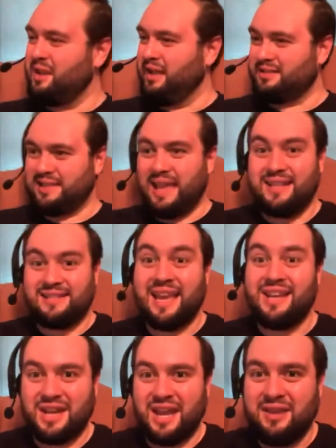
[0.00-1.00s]
it's
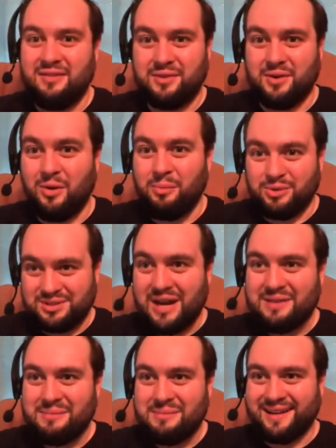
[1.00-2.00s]
age 8 for almost
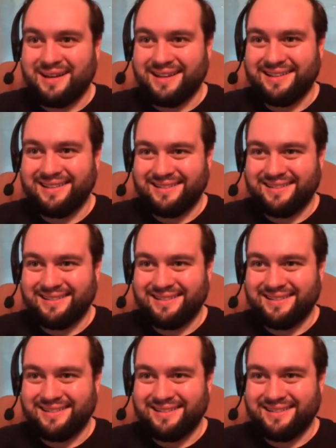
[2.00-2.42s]
everybody,